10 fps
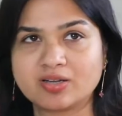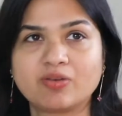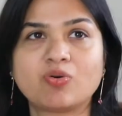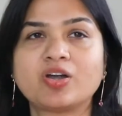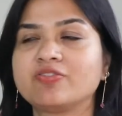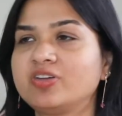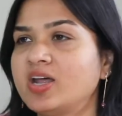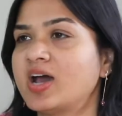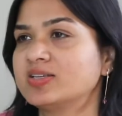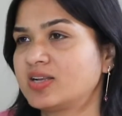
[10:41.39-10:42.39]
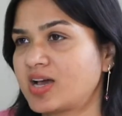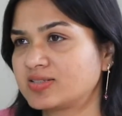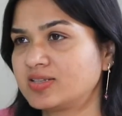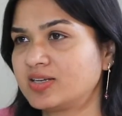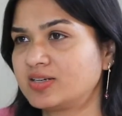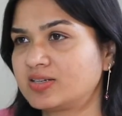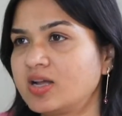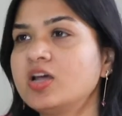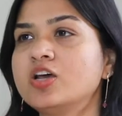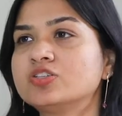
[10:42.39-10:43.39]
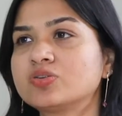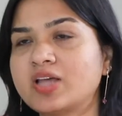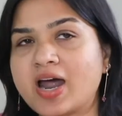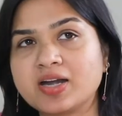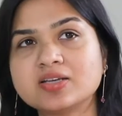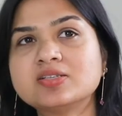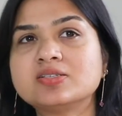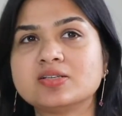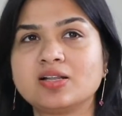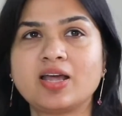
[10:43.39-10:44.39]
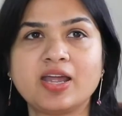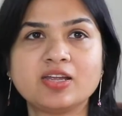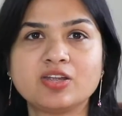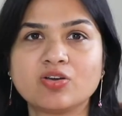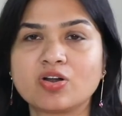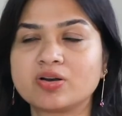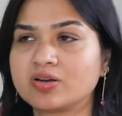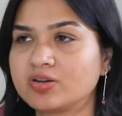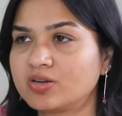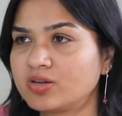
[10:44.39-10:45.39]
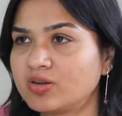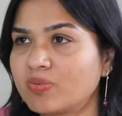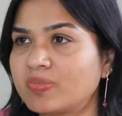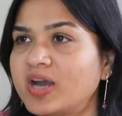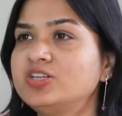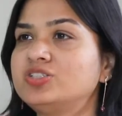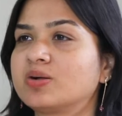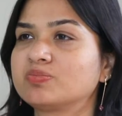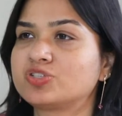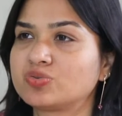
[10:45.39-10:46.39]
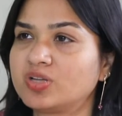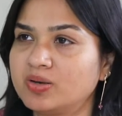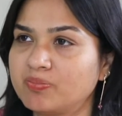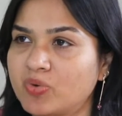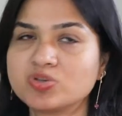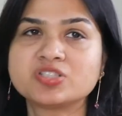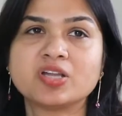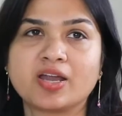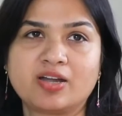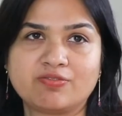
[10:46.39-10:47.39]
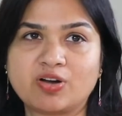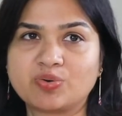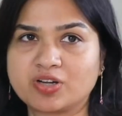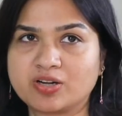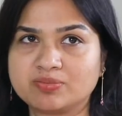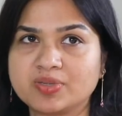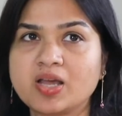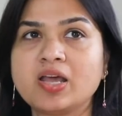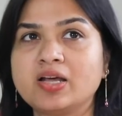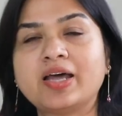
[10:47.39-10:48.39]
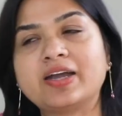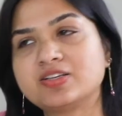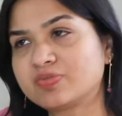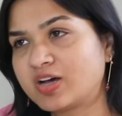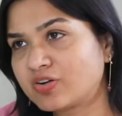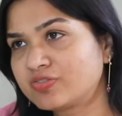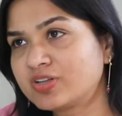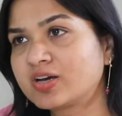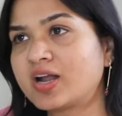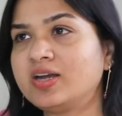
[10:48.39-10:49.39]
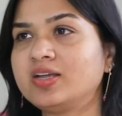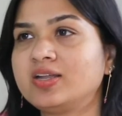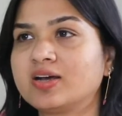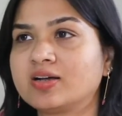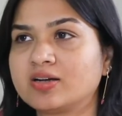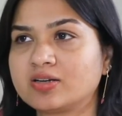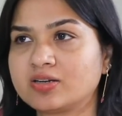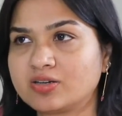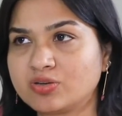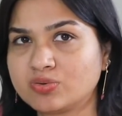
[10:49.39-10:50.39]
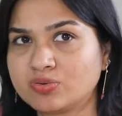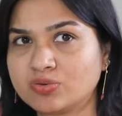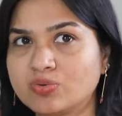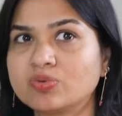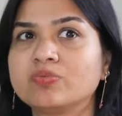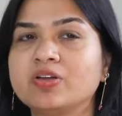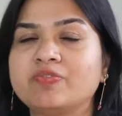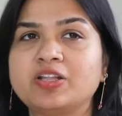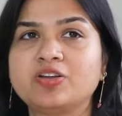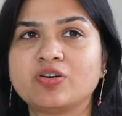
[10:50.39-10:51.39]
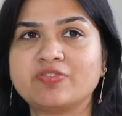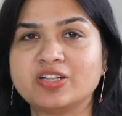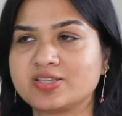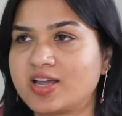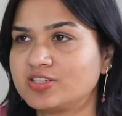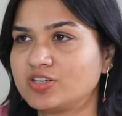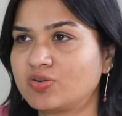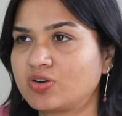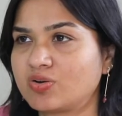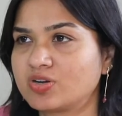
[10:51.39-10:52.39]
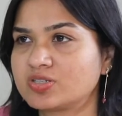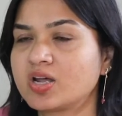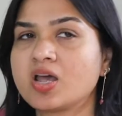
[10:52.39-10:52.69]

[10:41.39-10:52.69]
what if he has an accident? So that is like your mind jumps to the most negative outcome. That is one of the criteria to know whether you have anxiety or not.